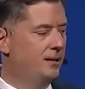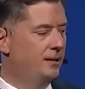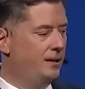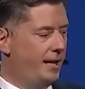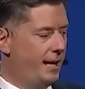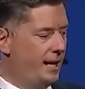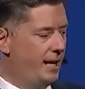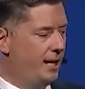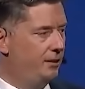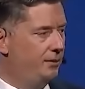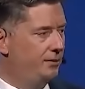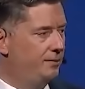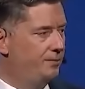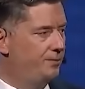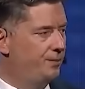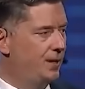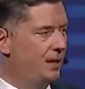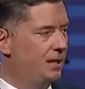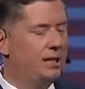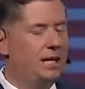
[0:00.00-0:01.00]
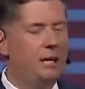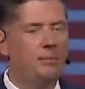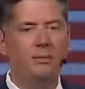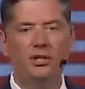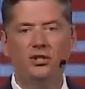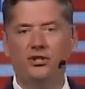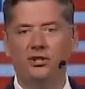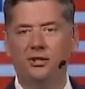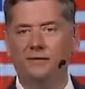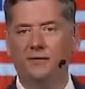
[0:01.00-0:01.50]
Now, let me
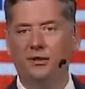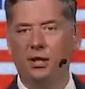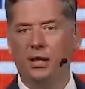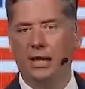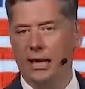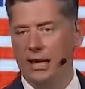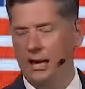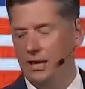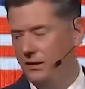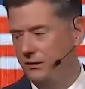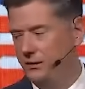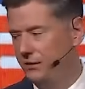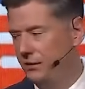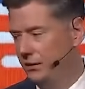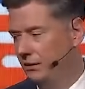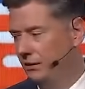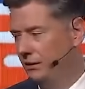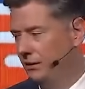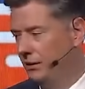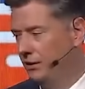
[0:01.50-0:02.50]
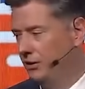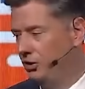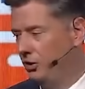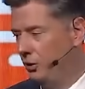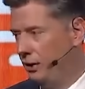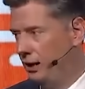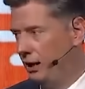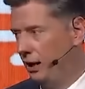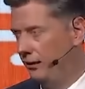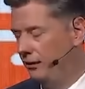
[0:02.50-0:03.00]
shift our gaze
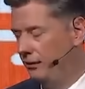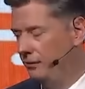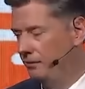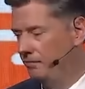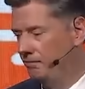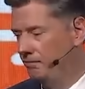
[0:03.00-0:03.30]
to another,